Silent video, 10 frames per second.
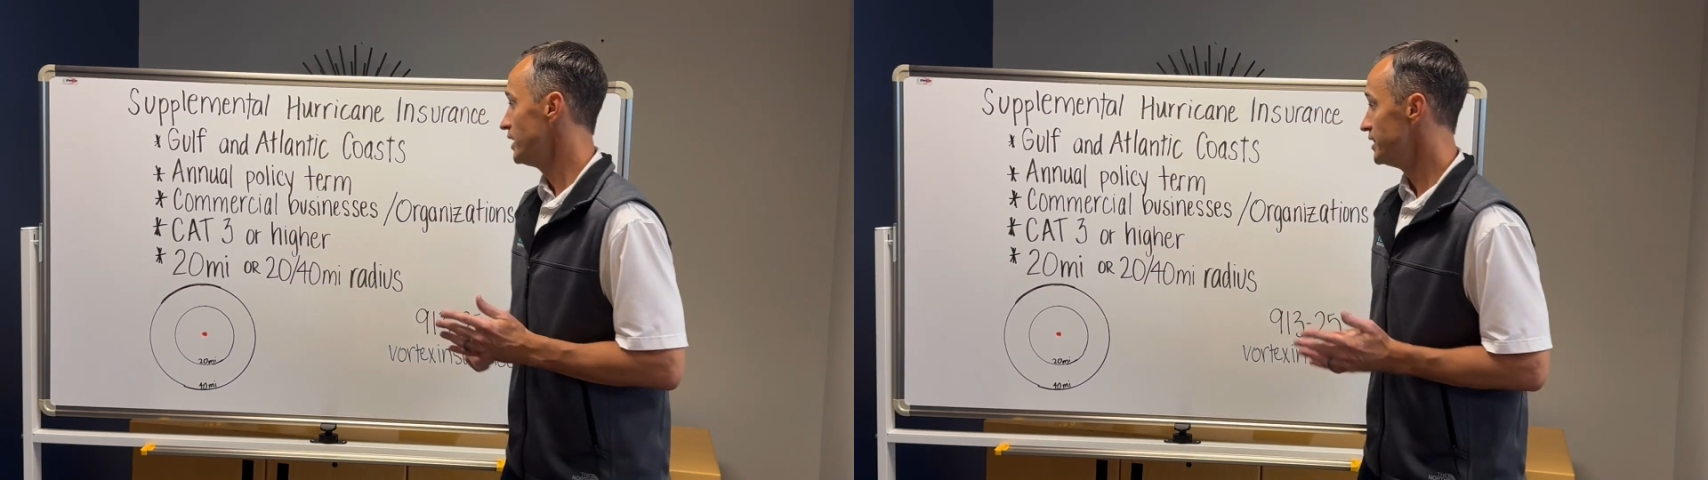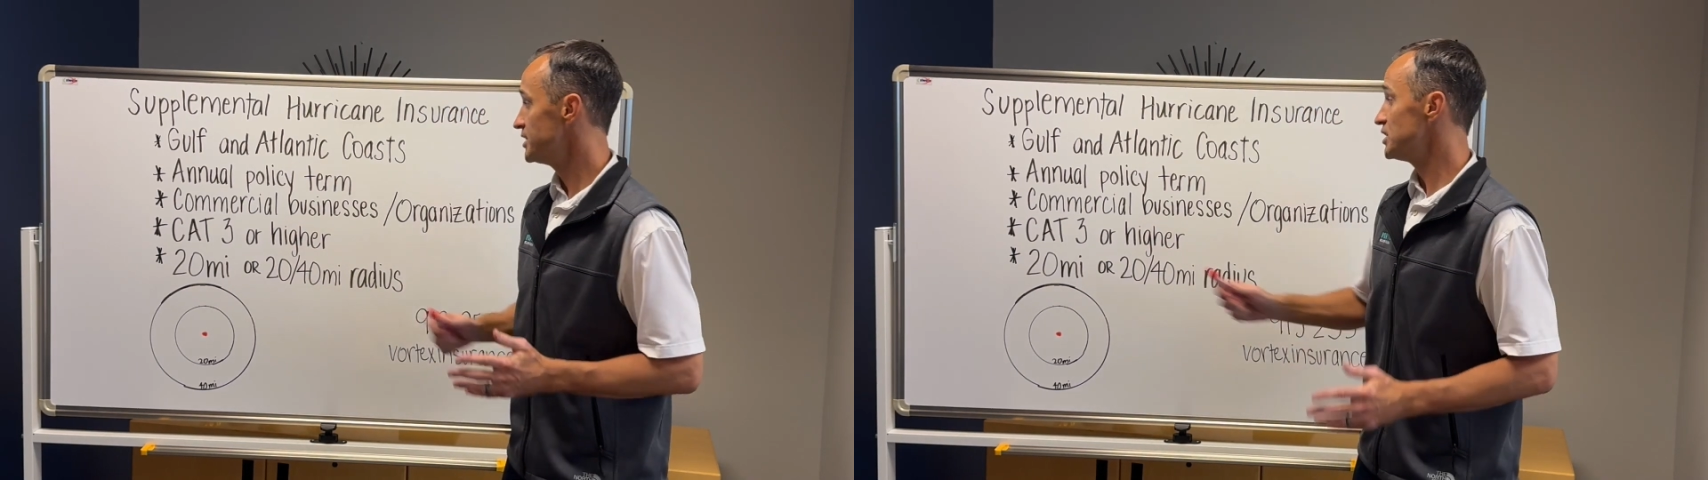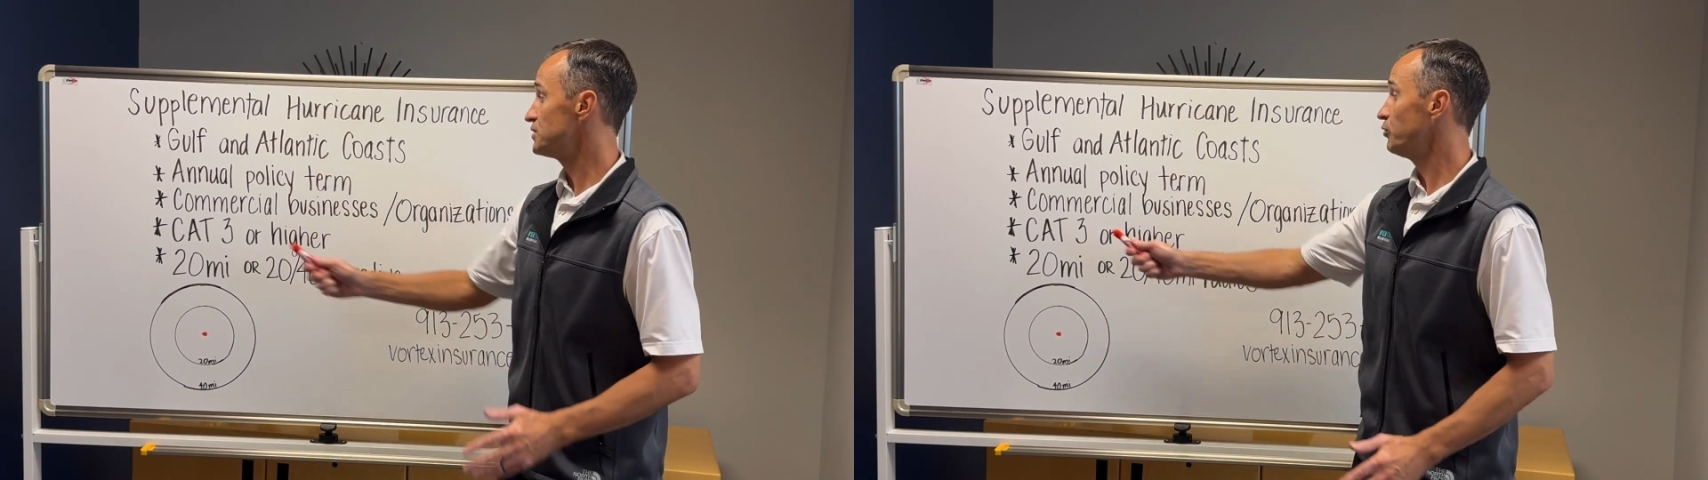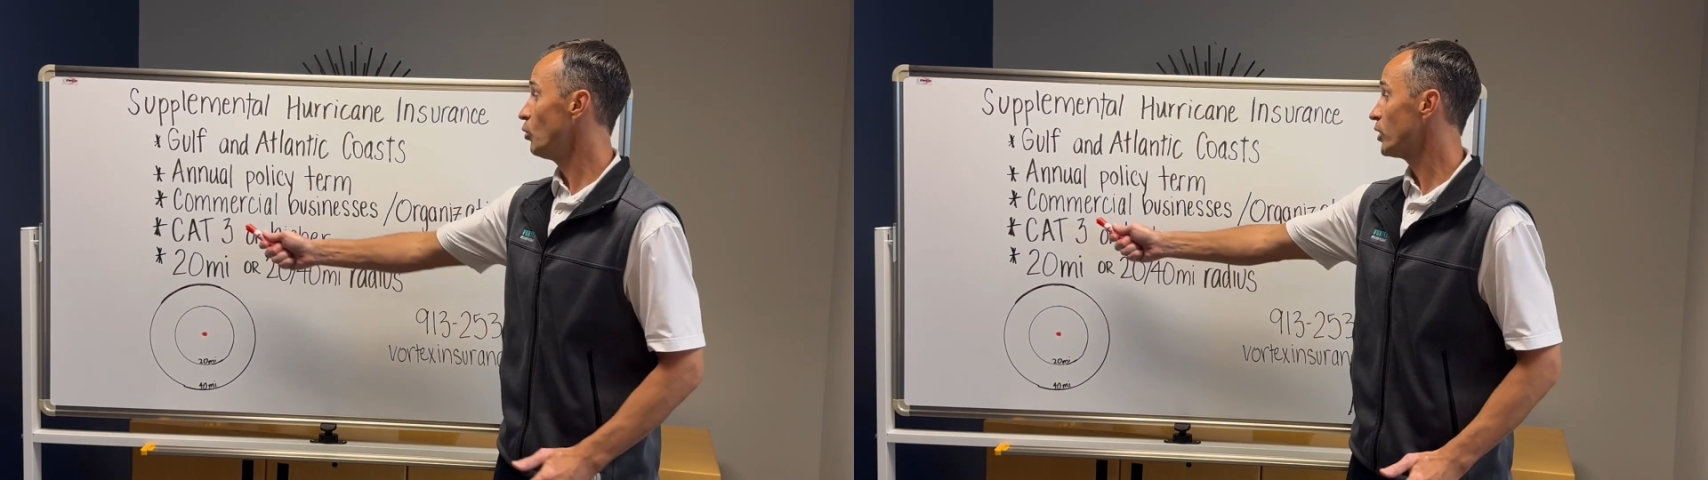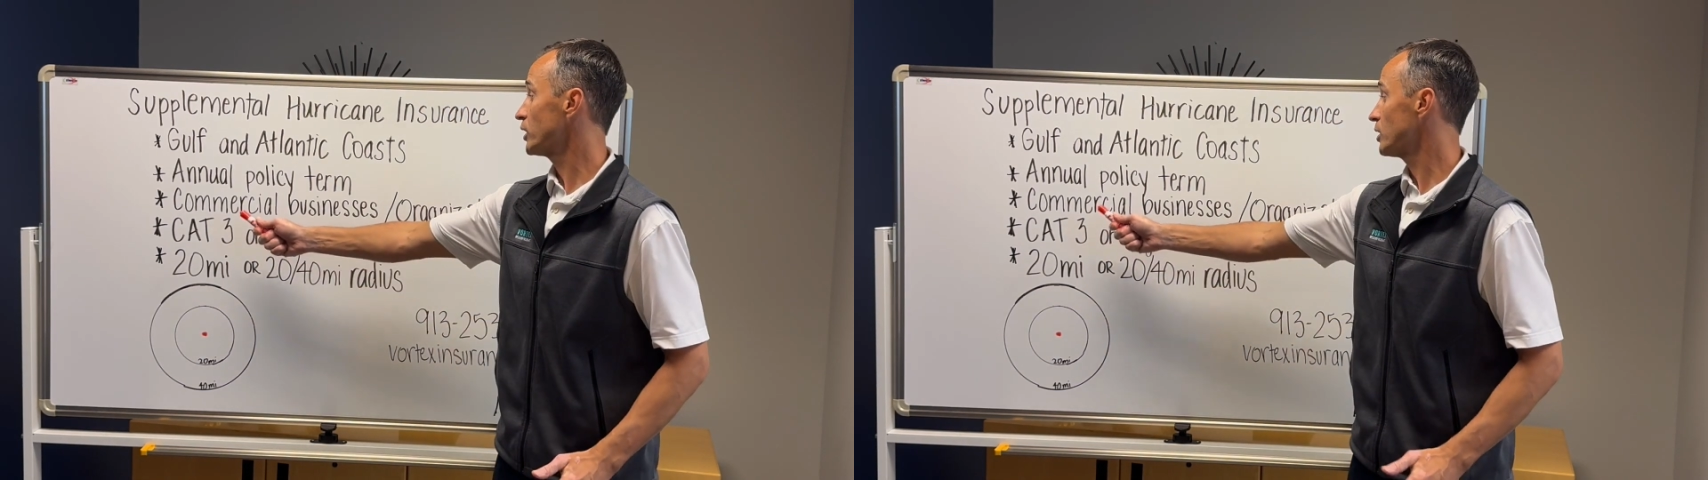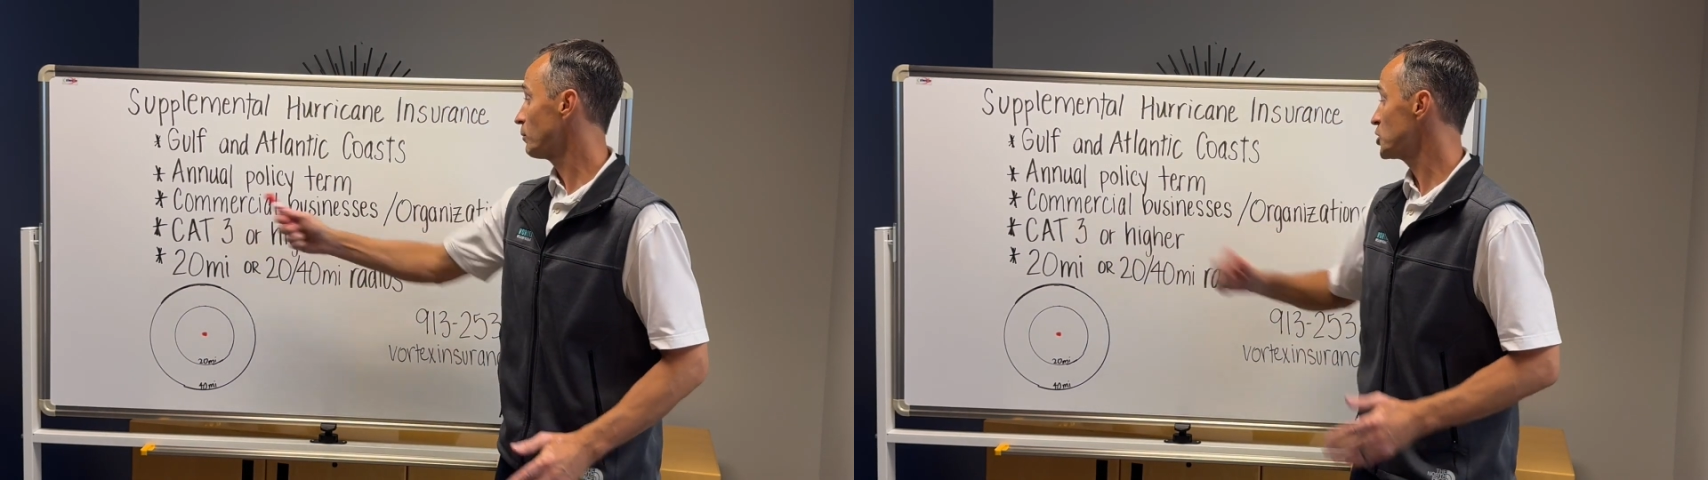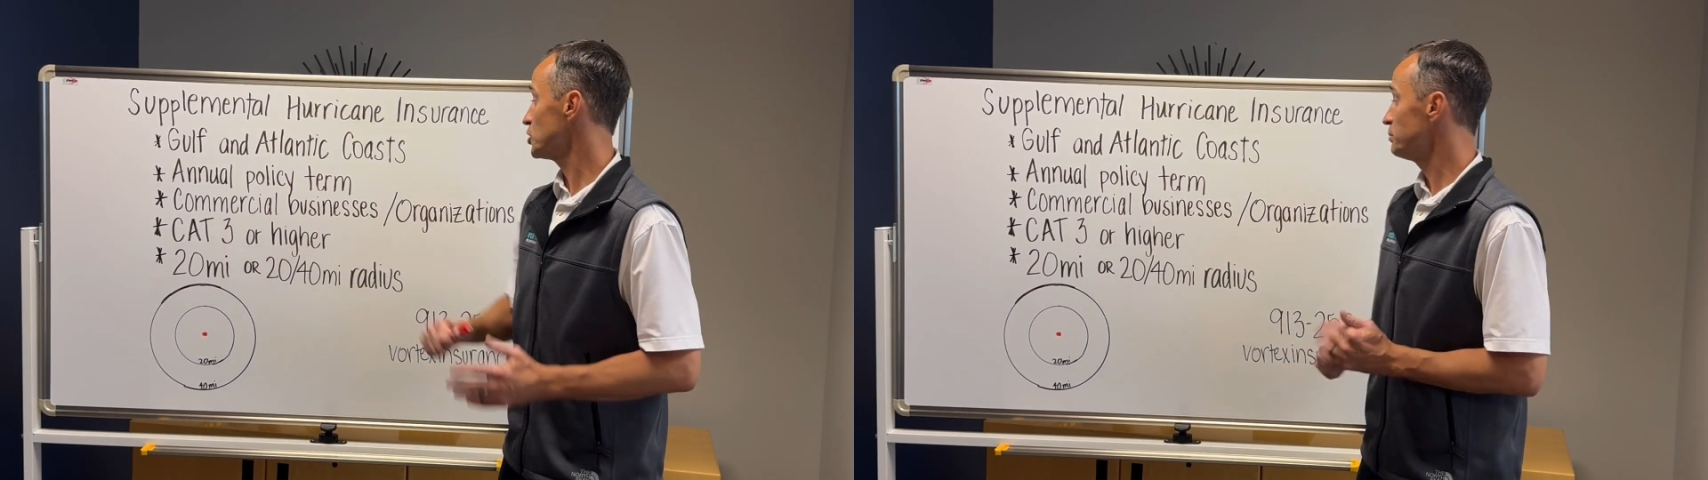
This is for commercial